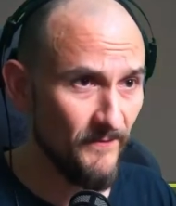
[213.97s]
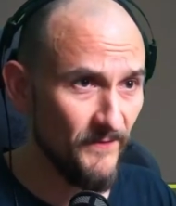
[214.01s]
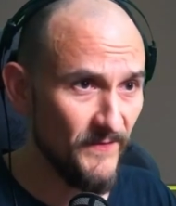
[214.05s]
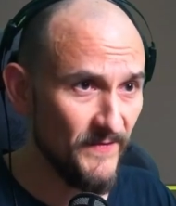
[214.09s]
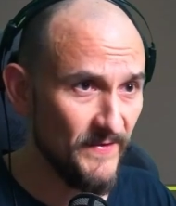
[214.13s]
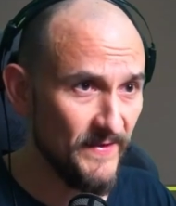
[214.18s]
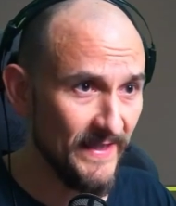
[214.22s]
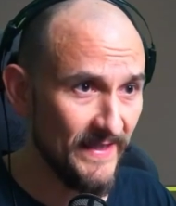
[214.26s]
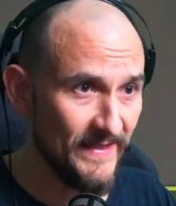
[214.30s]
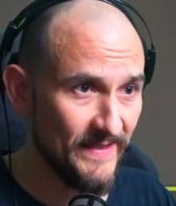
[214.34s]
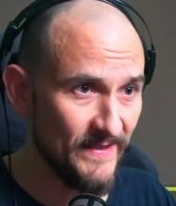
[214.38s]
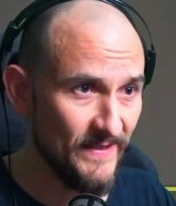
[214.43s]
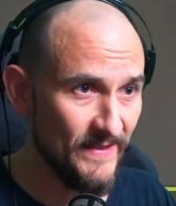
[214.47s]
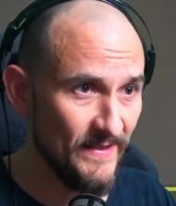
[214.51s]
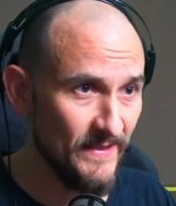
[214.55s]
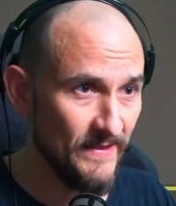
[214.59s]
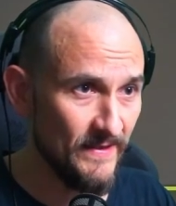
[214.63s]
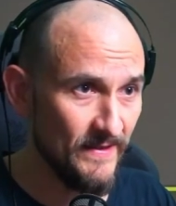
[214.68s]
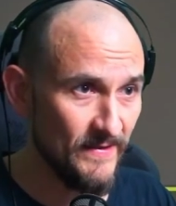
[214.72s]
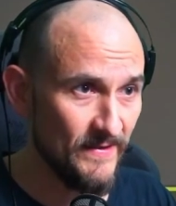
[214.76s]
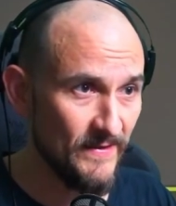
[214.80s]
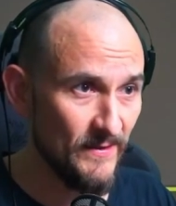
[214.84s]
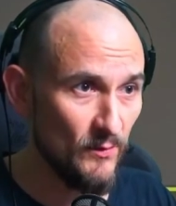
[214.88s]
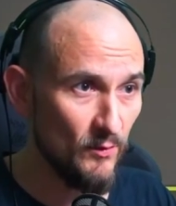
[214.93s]
and again.
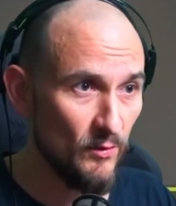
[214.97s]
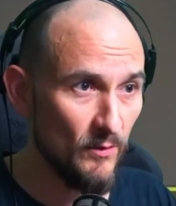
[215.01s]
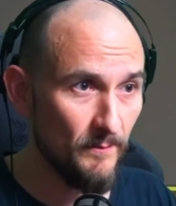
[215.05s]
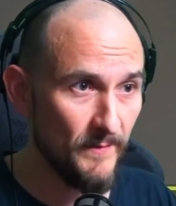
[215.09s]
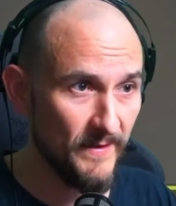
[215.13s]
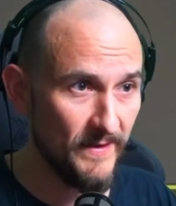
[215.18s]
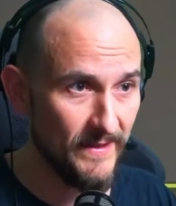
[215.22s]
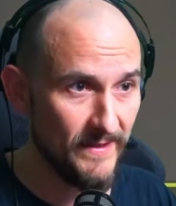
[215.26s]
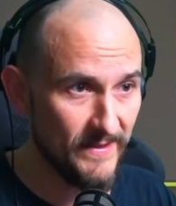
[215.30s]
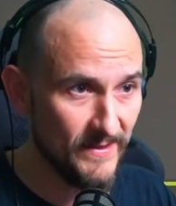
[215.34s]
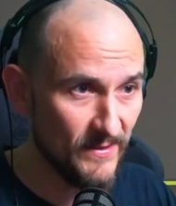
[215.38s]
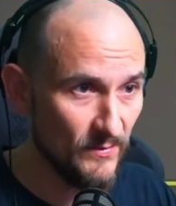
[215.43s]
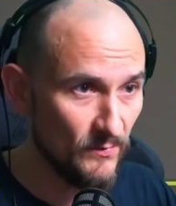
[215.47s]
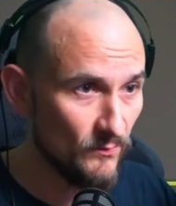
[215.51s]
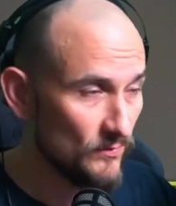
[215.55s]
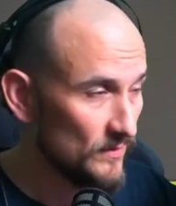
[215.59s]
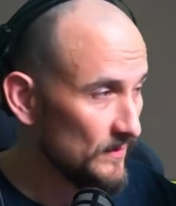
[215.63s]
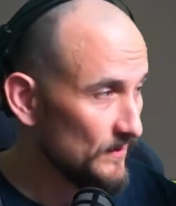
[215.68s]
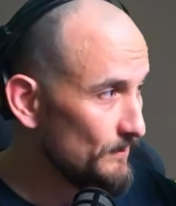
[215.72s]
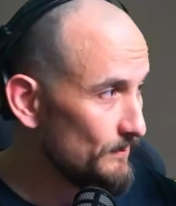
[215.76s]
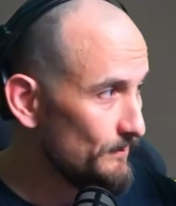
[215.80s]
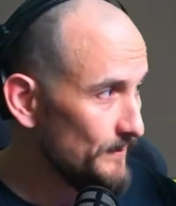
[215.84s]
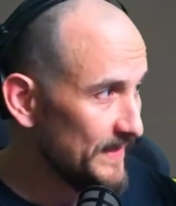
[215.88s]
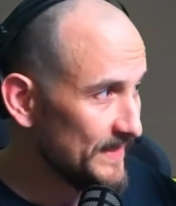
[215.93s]
And here this is
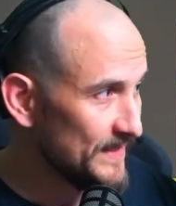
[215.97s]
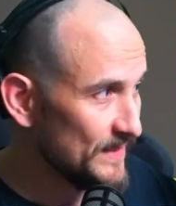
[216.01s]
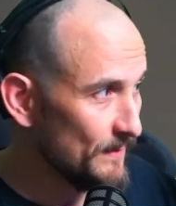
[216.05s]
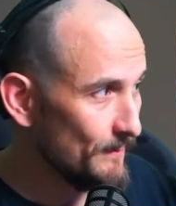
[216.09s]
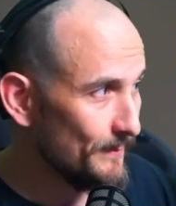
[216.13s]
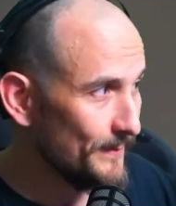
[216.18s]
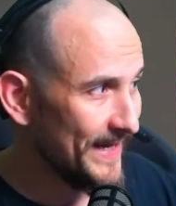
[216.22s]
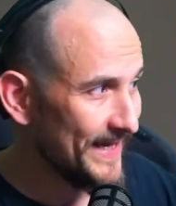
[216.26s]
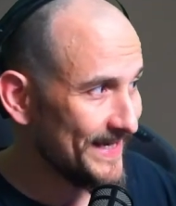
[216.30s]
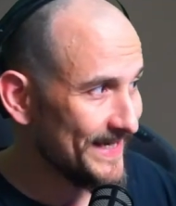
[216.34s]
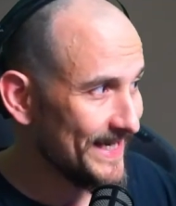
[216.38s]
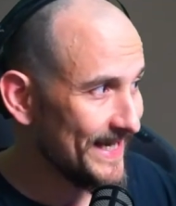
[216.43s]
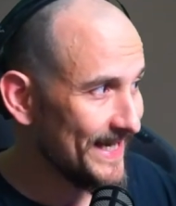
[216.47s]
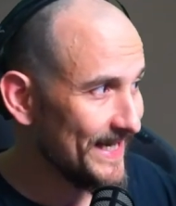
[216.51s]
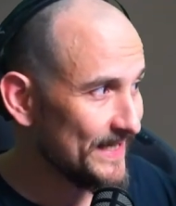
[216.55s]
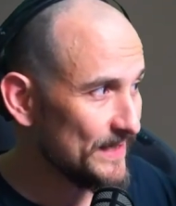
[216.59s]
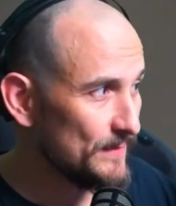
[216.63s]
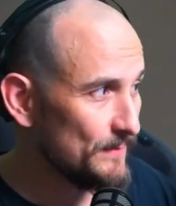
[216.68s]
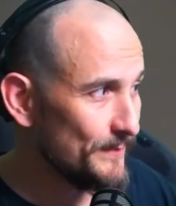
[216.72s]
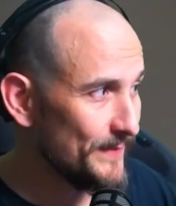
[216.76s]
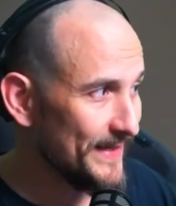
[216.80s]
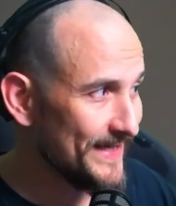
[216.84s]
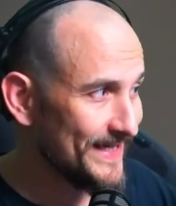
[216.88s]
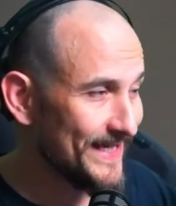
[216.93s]
the combination with
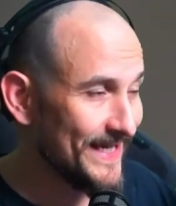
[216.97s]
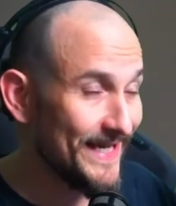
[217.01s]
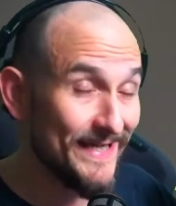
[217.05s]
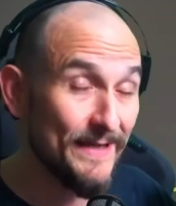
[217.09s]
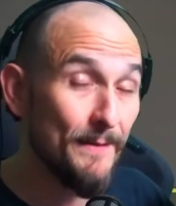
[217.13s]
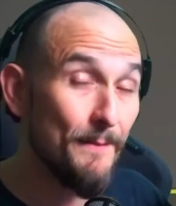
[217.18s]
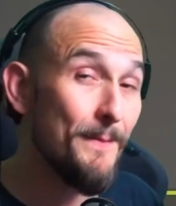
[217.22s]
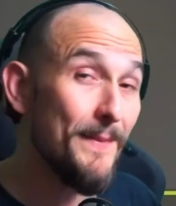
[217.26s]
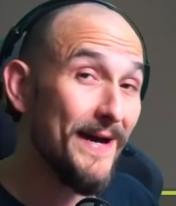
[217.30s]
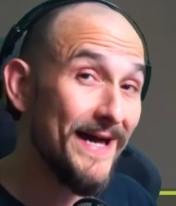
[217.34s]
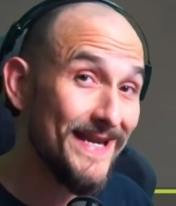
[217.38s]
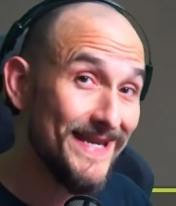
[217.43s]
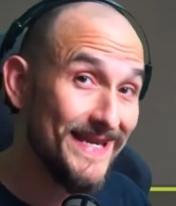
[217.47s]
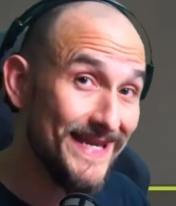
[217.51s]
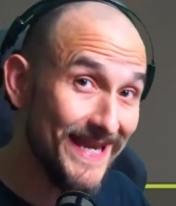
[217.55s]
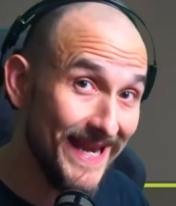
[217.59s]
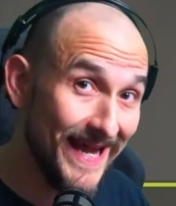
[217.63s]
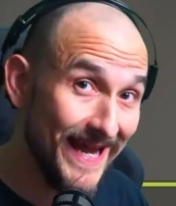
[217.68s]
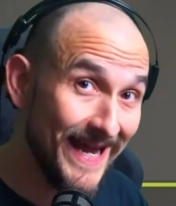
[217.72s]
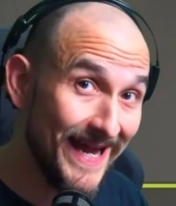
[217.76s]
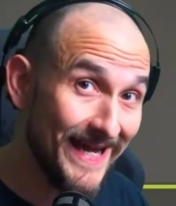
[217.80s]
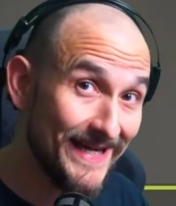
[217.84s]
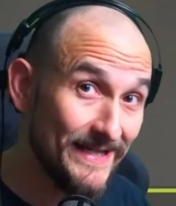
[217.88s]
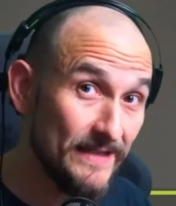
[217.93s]
banana.
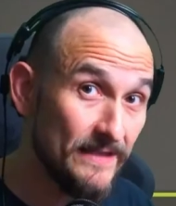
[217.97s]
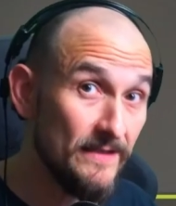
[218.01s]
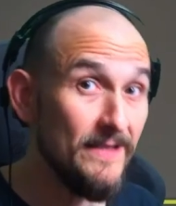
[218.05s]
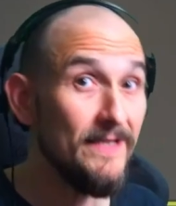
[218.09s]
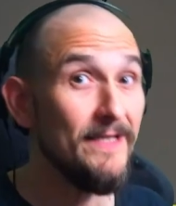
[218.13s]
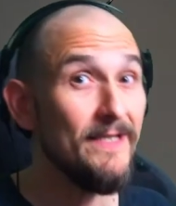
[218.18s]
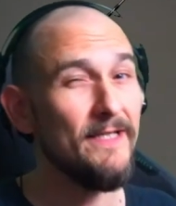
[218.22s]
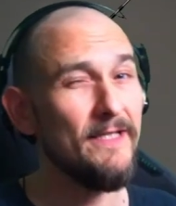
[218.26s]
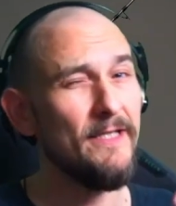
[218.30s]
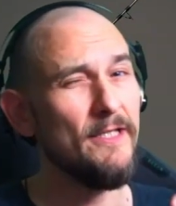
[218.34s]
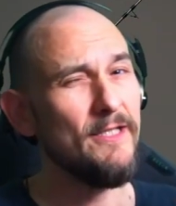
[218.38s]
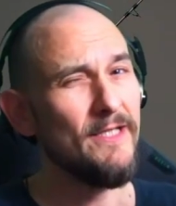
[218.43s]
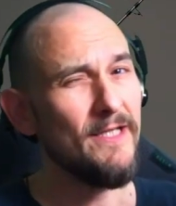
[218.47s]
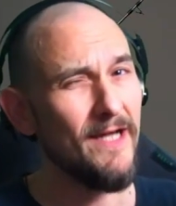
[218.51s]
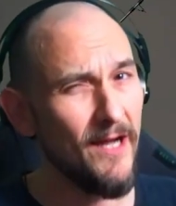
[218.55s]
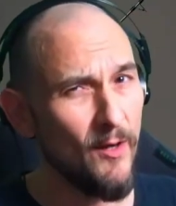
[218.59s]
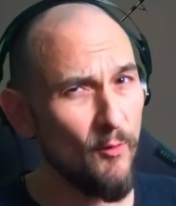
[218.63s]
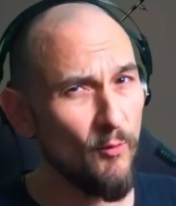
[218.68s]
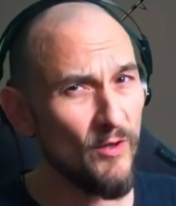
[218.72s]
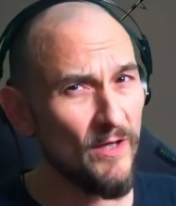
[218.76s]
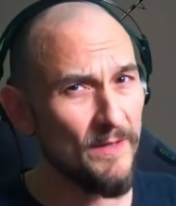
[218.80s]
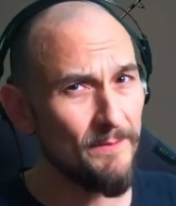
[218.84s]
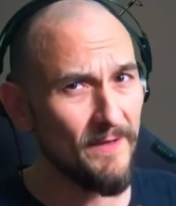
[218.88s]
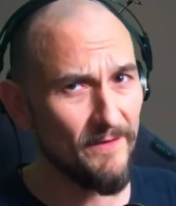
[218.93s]
Banana,
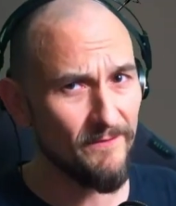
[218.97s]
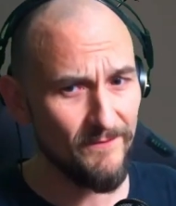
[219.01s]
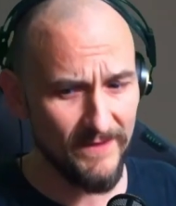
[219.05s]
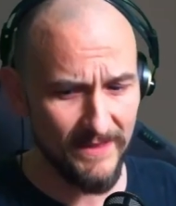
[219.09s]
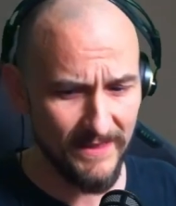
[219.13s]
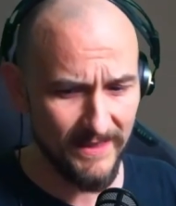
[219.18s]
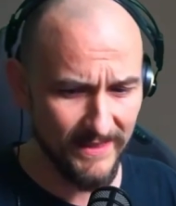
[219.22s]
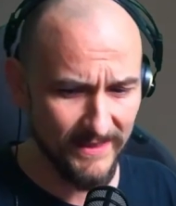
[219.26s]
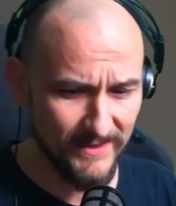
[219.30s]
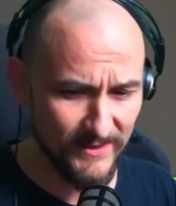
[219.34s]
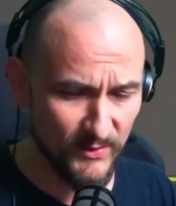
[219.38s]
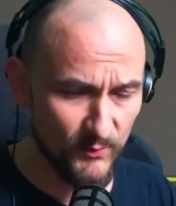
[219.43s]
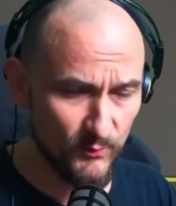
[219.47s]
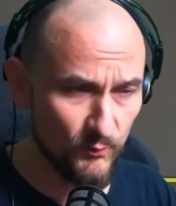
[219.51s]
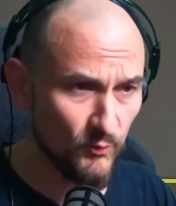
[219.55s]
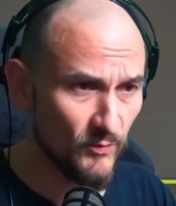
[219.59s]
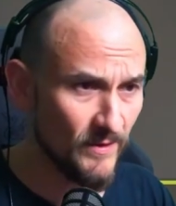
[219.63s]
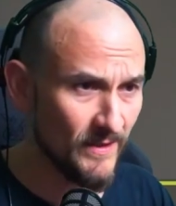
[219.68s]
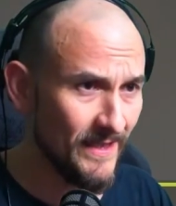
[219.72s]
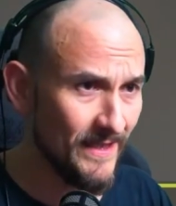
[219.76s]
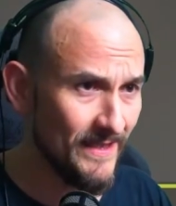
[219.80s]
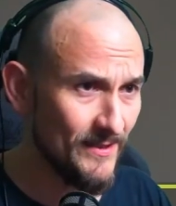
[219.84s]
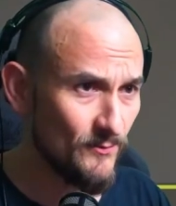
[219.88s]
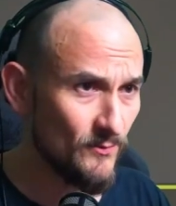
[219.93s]
banana, that
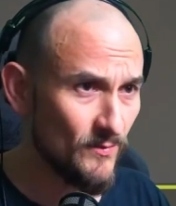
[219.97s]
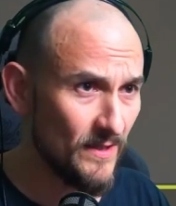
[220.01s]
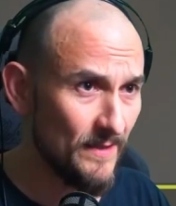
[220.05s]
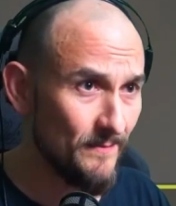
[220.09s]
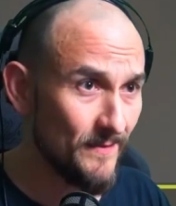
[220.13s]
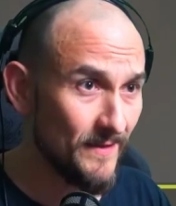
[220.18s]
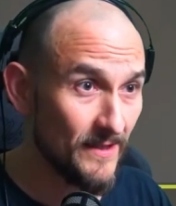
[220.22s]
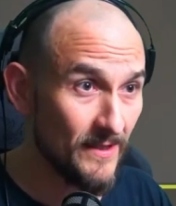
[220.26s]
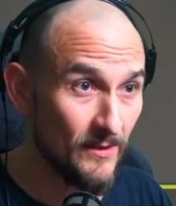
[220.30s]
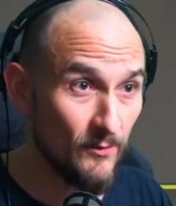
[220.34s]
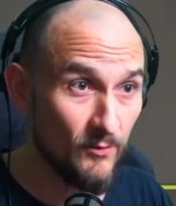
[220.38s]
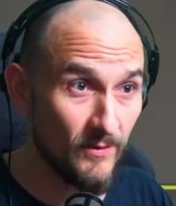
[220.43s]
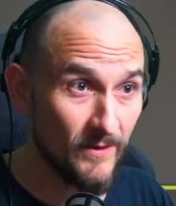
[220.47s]
also always works